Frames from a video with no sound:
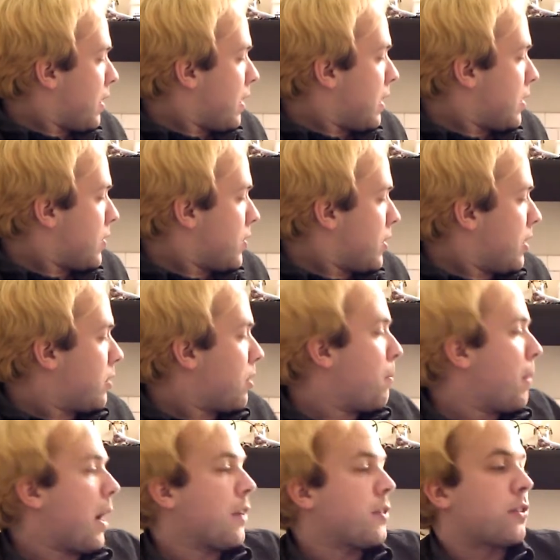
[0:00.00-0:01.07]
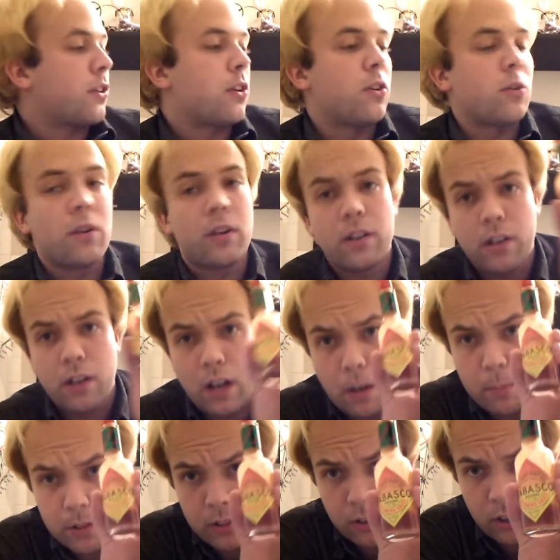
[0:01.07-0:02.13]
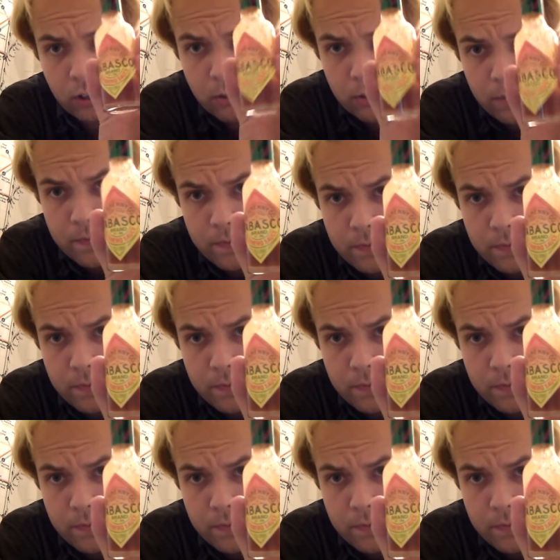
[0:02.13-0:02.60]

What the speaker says: is the Tabasco habanero,